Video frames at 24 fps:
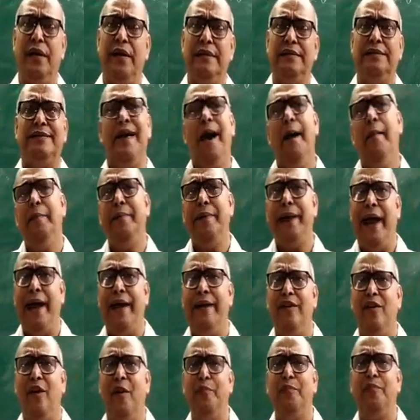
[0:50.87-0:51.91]
some
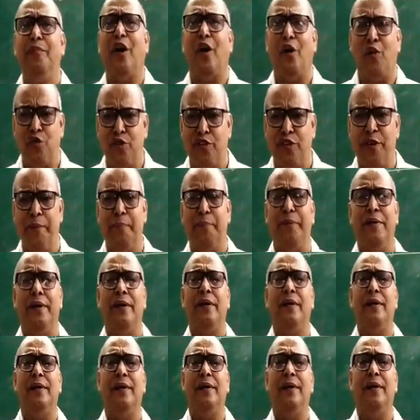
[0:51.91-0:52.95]
kind of corrosive
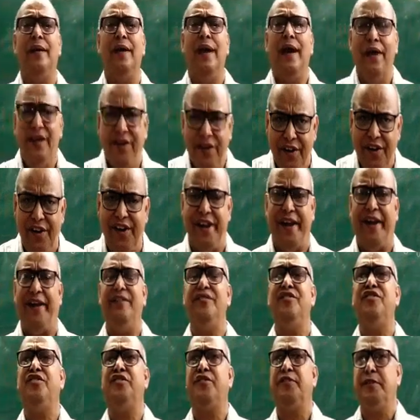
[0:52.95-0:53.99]

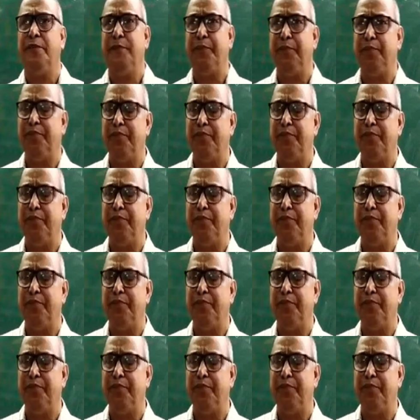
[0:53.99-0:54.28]
ingredients,